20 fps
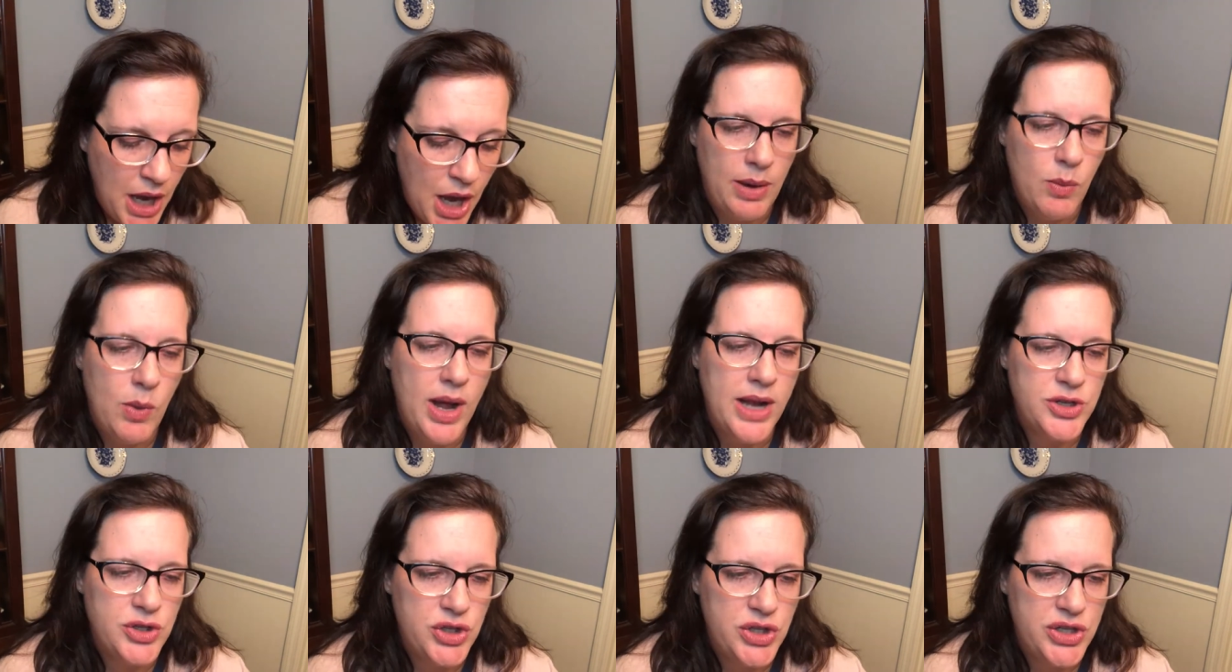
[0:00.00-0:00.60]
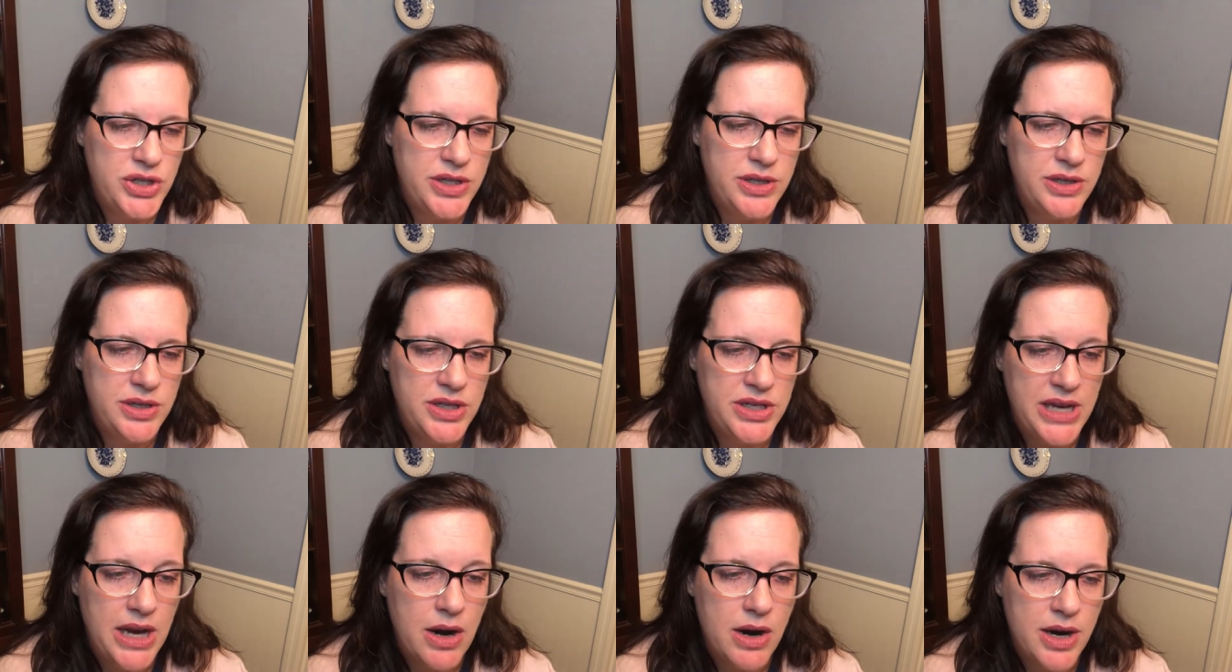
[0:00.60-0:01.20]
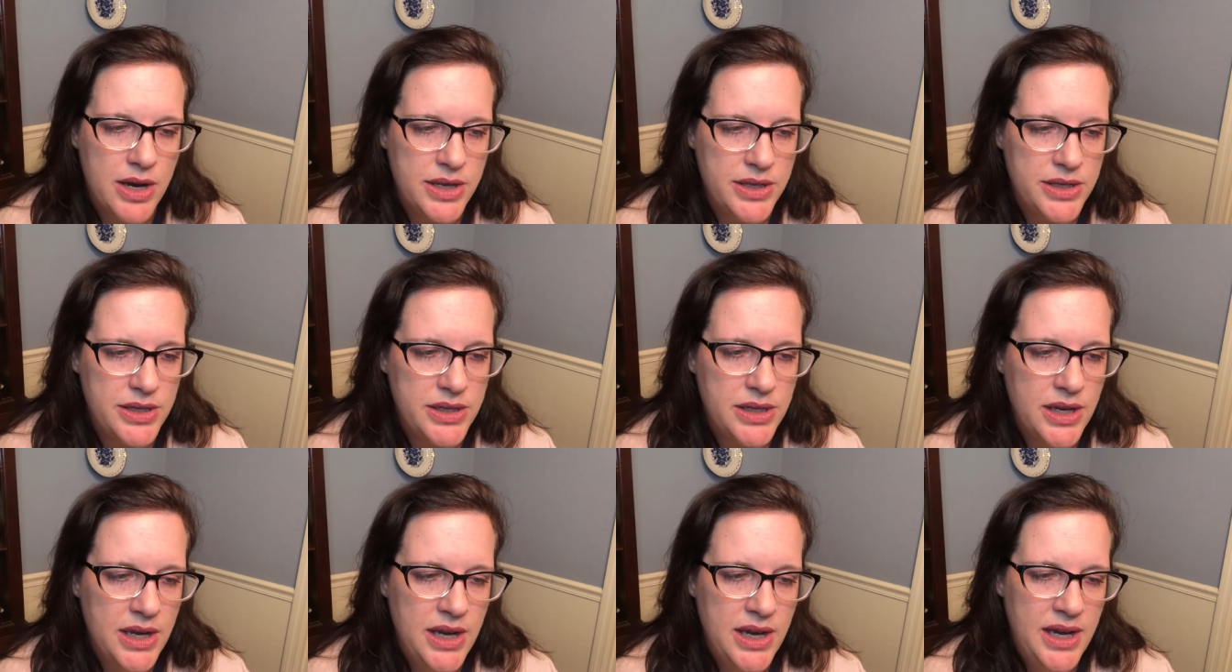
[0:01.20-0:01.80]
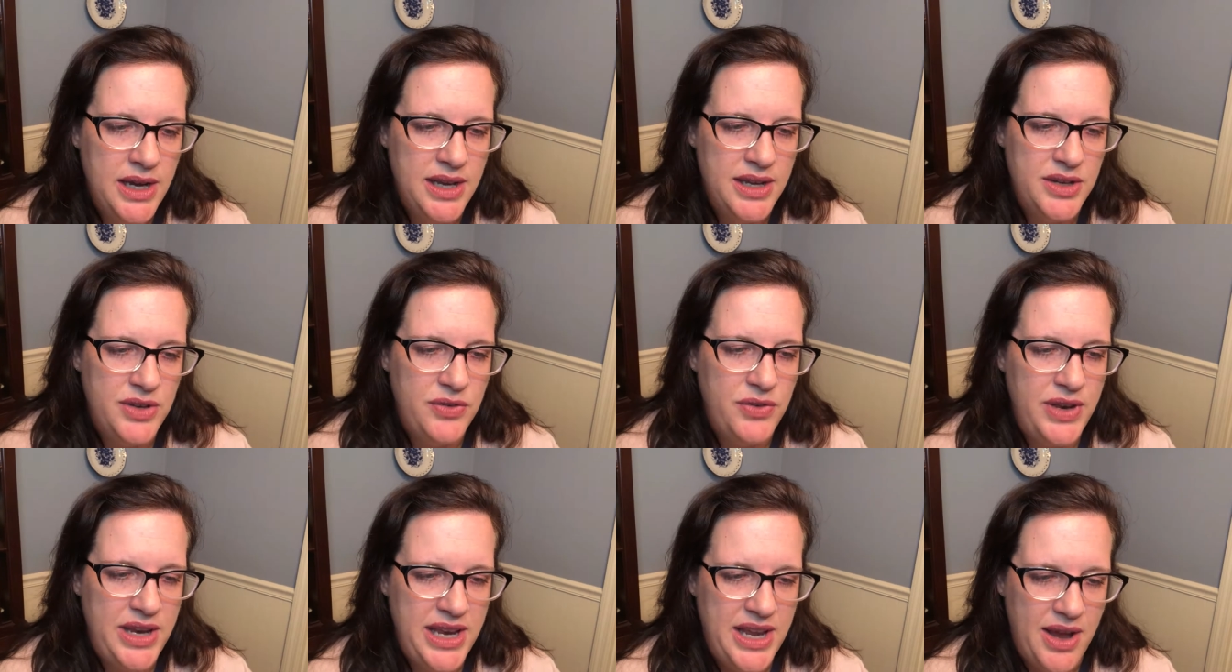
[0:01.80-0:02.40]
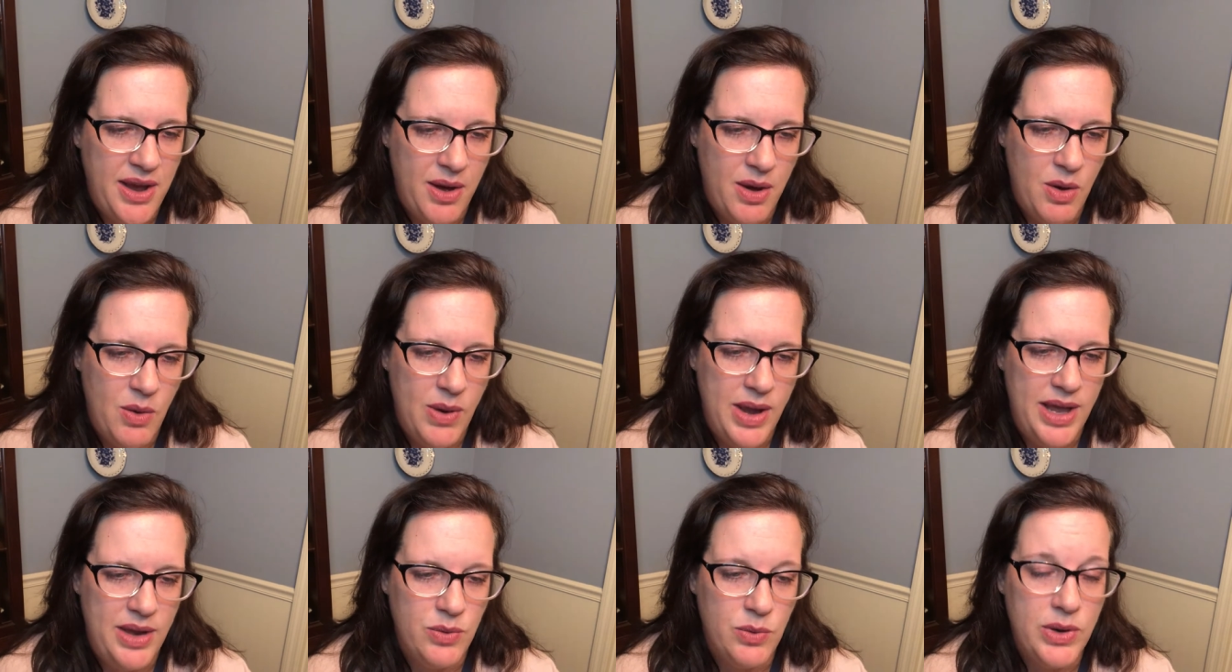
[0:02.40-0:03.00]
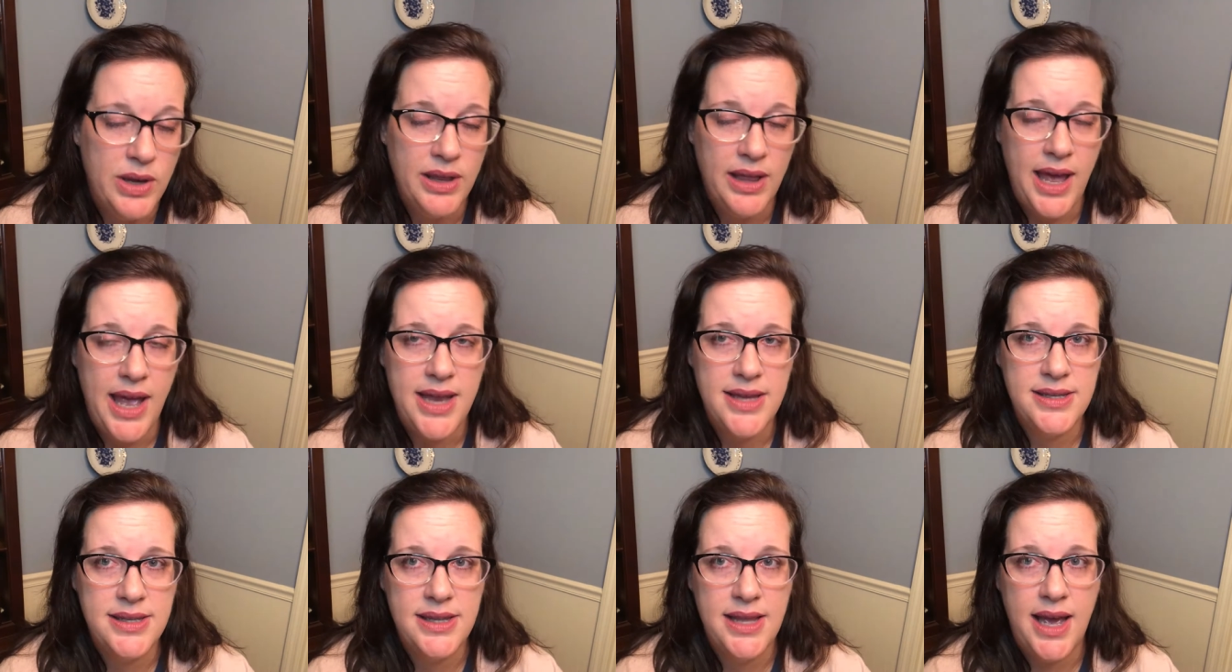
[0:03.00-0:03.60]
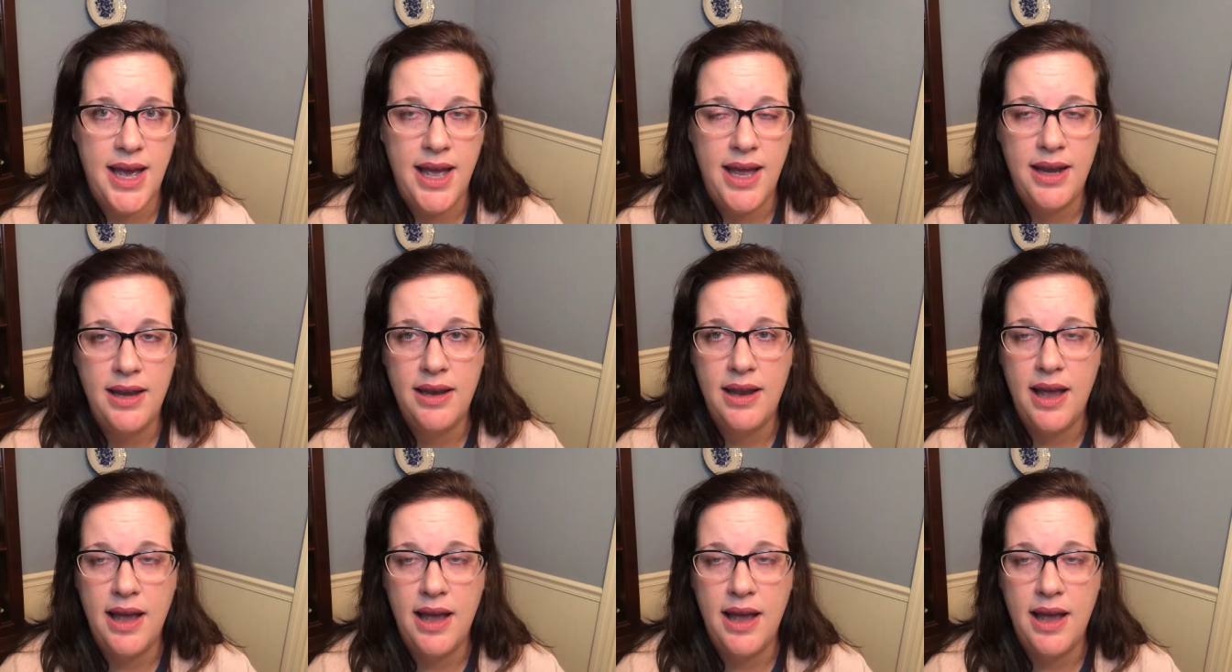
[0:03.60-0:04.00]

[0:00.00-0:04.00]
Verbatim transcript: I watched Sarah's video and realized that